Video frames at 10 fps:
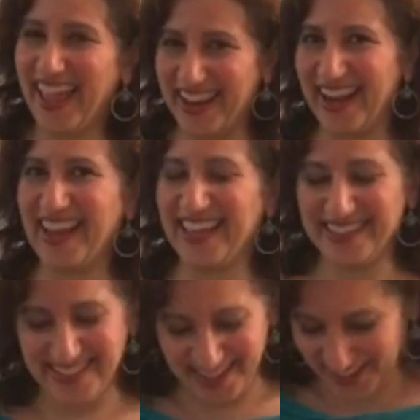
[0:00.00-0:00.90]
And I
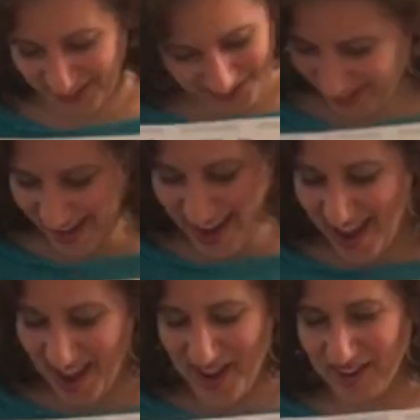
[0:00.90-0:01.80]
continue.
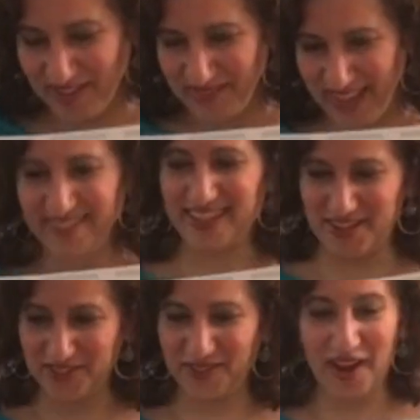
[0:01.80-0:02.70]
Yes, I
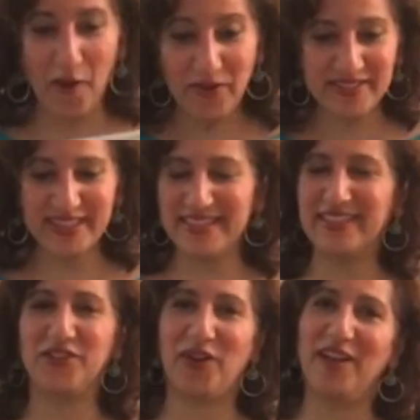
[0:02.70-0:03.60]
do. I always
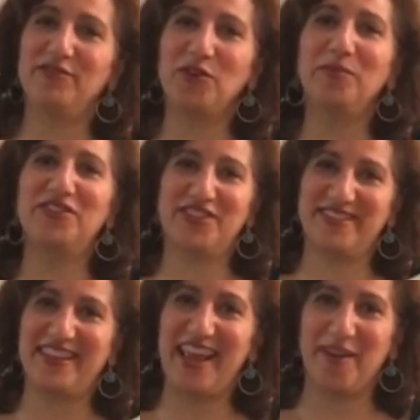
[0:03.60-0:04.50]
continue. I have so much to
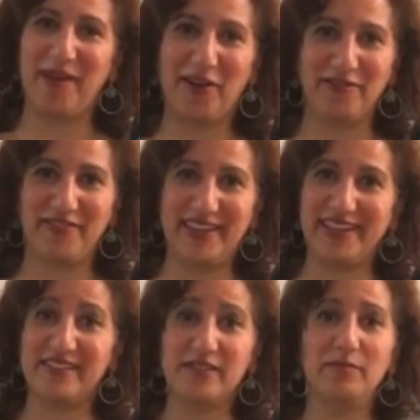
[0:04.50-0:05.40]
say about
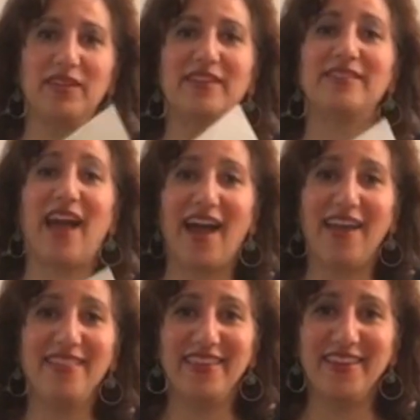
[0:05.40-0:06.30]
veganism because
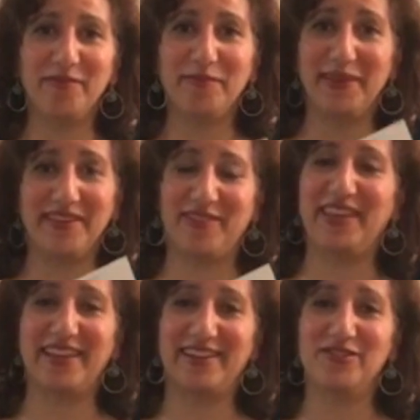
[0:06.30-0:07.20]
I think being
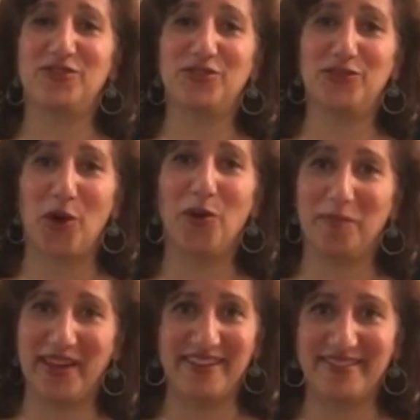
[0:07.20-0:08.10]
vegan is so
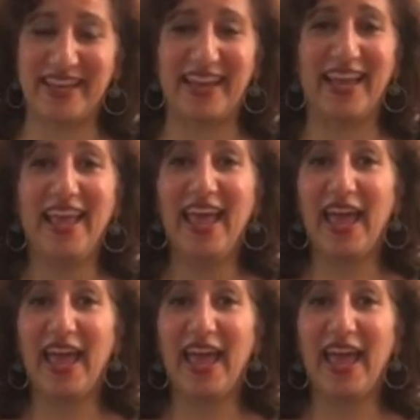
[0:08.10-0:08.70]
amazing.